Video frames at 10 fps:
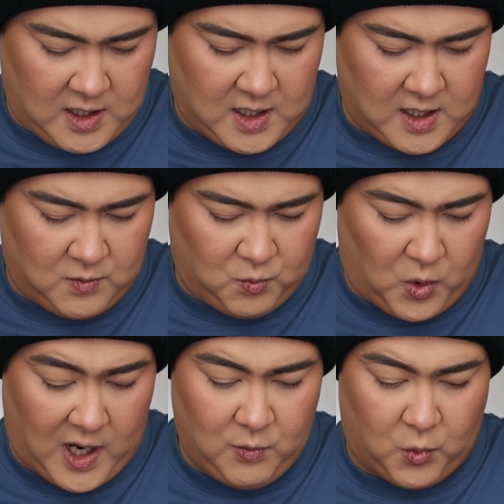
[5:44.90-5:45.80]

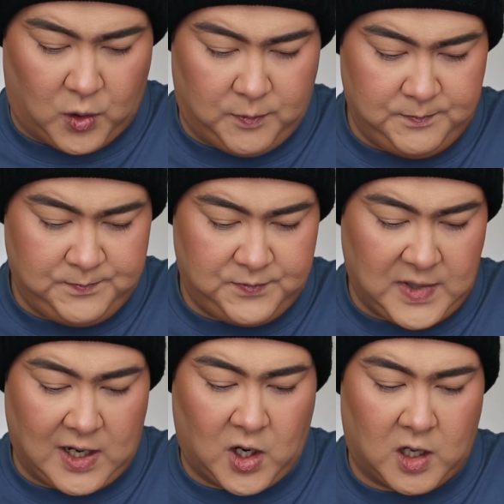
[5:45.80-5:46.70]
Y Warm
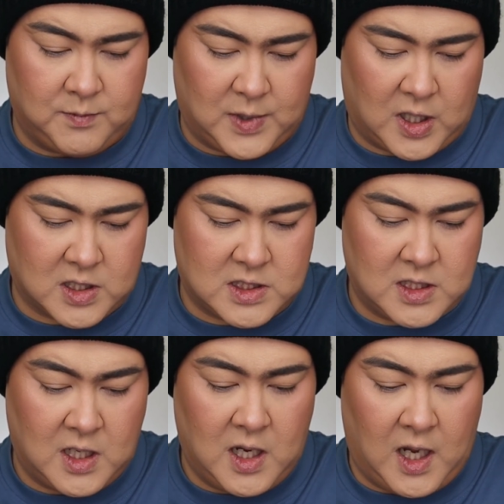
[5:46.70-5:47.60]
and Hot
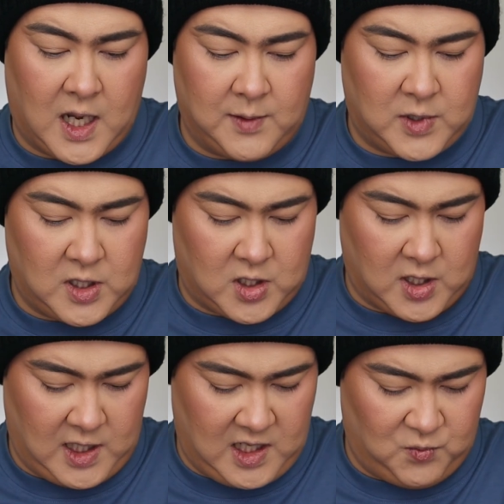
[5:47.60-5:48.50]
Box. I'm going to go
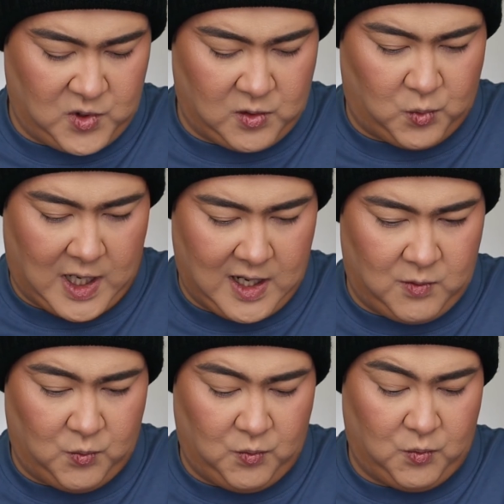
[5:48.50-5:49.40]
in with the Y
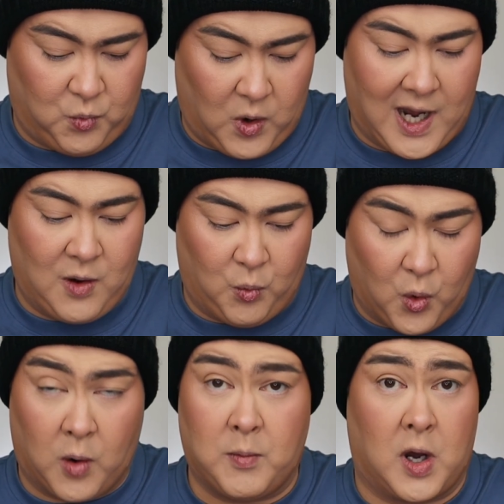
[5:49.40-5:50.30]

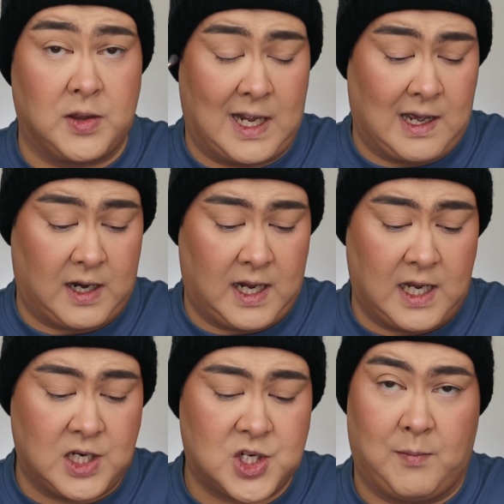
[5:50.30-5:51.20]
Warm on the outer
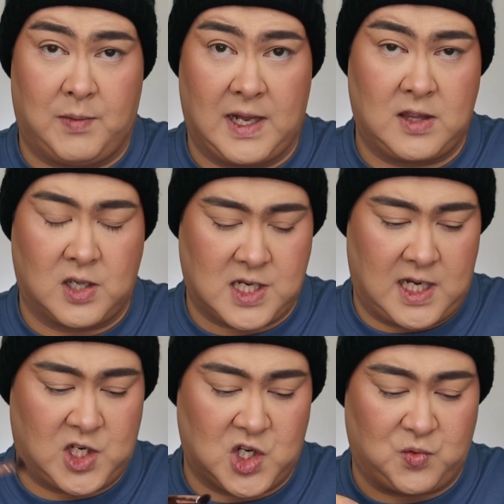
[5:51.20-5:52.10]
edge and blend those
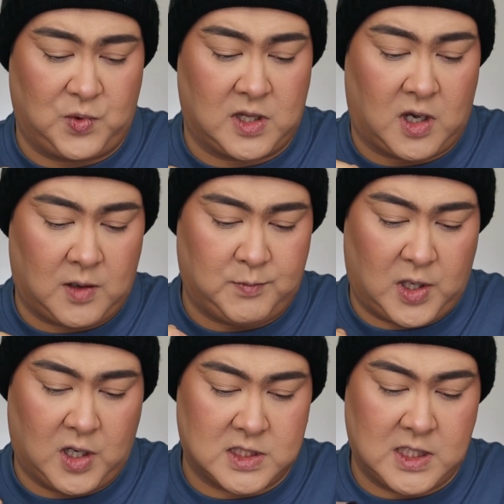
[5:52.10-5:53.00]
edges with the Hot
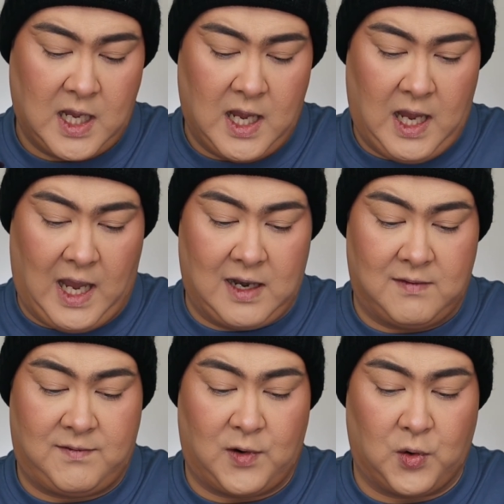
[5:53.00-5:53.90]
Box.
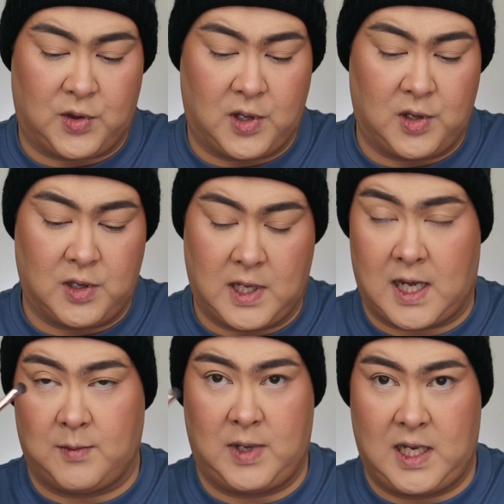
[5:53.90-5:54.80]
And for the
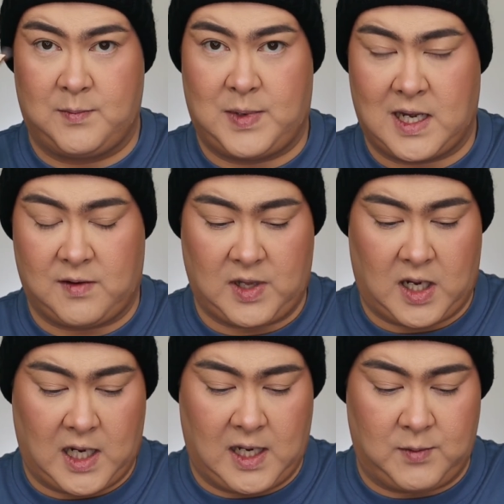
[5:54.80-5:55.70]
inner part of the
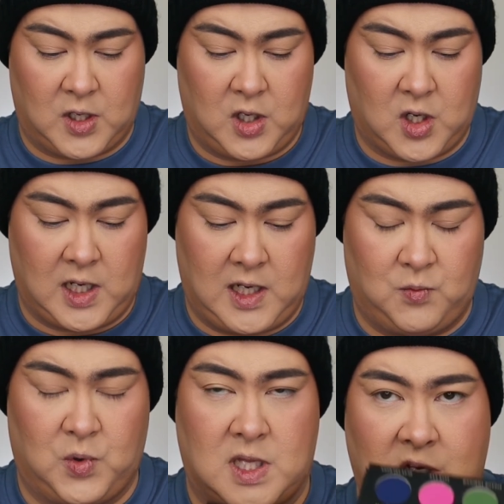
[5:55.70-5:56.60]
eye, I'm going to go
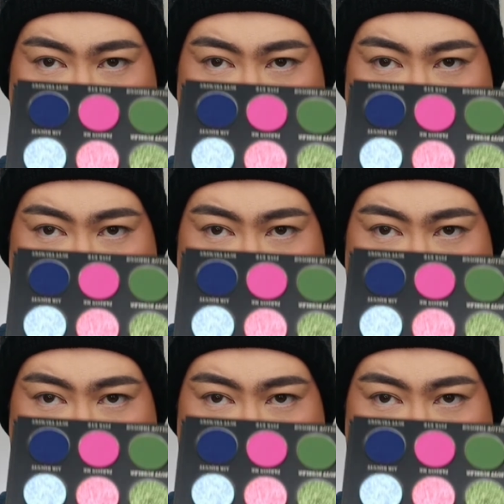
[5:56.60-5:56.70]
in with the